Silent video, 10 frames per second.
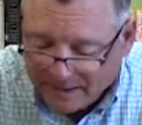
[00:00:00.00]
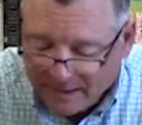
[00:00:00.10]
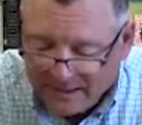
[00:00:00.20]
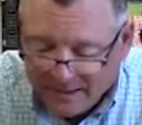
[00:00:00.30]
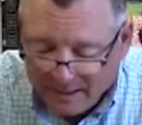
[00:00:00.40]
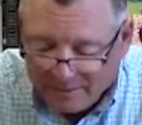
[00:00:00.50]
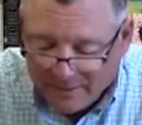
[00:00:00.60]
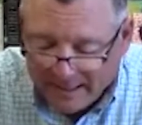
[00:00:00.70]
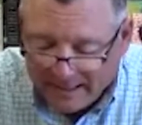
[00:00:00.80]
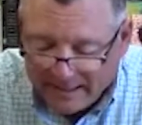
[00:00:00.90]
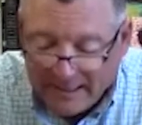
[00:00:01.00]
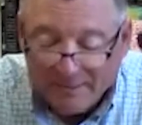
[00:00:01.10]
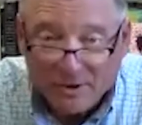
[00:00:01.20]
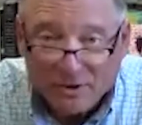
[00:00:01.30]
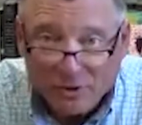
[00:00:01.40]
A young man
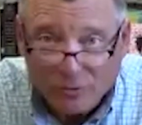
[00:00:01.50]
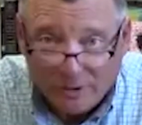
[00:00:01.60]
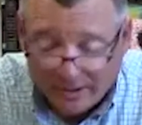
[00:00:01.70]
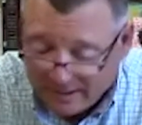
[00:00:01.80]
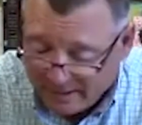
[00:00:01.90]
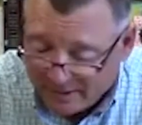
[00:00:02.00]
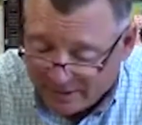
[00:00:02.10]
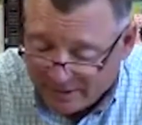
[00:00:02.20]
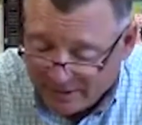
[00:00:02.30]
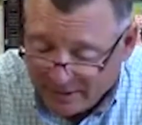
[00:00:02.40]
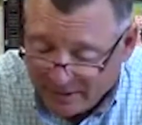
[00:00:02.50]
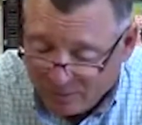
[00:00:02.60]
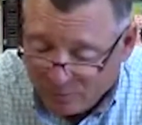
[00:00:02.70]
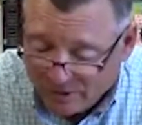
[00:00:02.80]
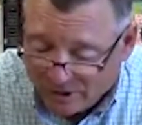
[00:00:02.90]
named Eutychus
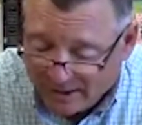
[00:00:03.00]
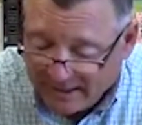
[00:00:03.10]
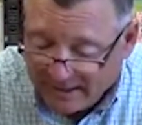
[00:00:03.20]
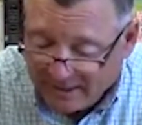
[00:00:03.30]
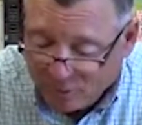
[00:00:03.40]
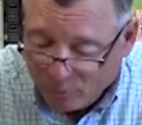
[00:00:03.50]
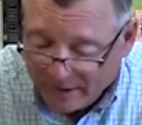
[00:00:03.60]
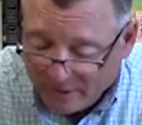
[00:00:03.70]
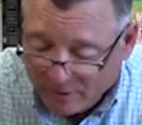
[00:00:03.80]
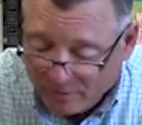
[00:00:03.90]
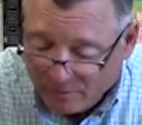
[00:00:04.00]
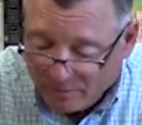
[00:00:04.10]
was sitting in the window.